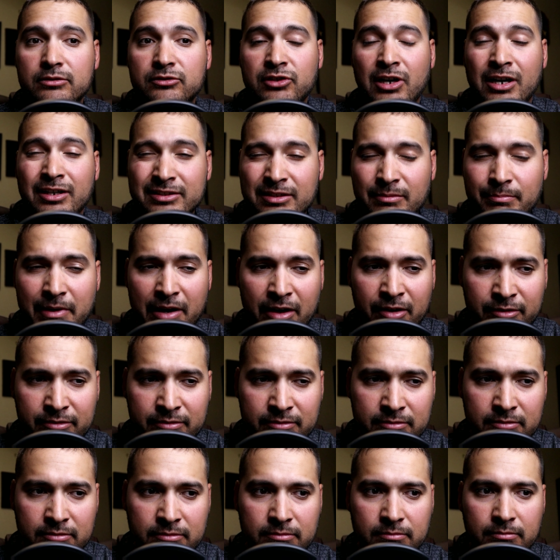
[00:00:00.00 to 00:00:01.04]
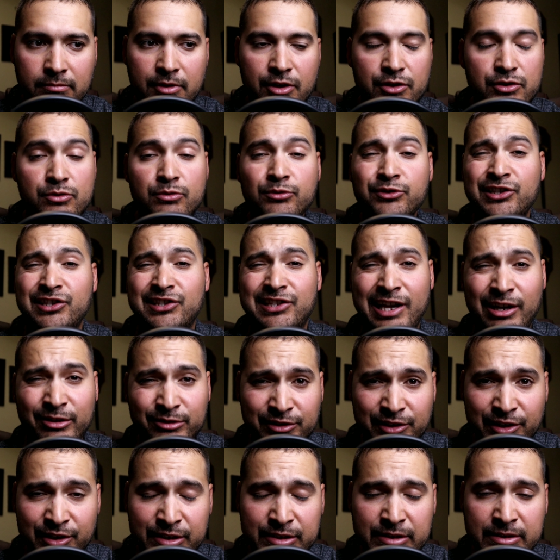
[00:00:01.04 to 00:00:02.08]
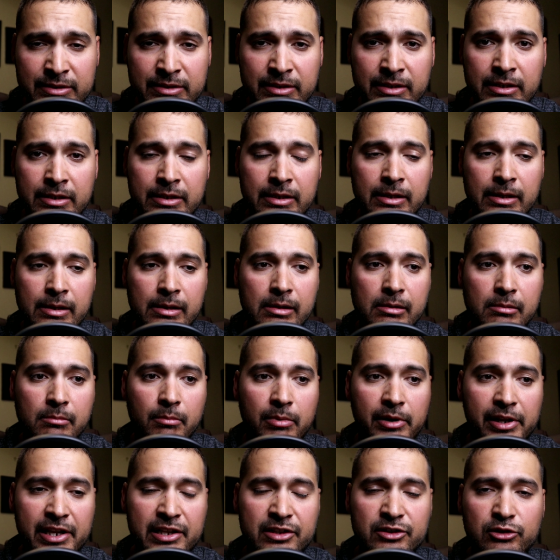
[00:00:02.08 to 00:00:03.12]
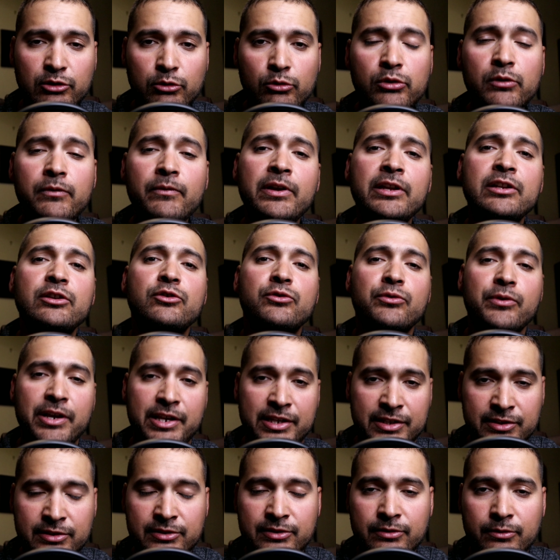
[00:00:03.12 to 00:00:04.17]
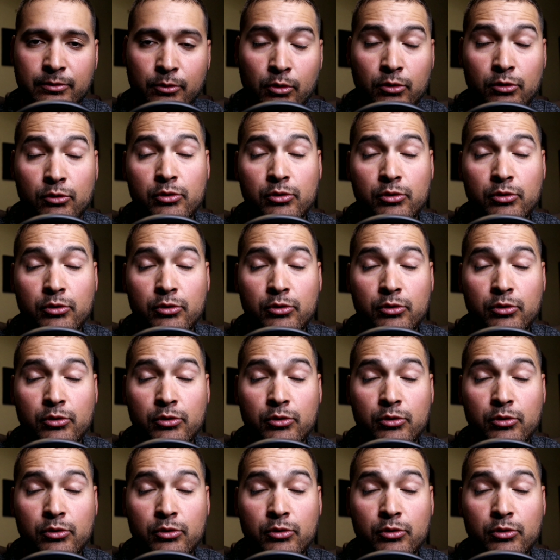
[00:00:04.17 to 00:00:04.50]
talked about. The news is out there, but it's Ludovic Reis.